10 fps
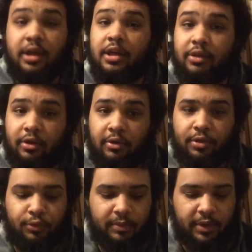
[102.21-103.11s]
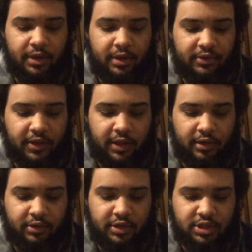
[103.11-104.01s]
and then all 3 men take
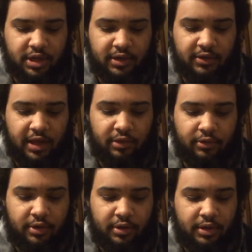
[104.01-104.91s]
out Shane Taylor.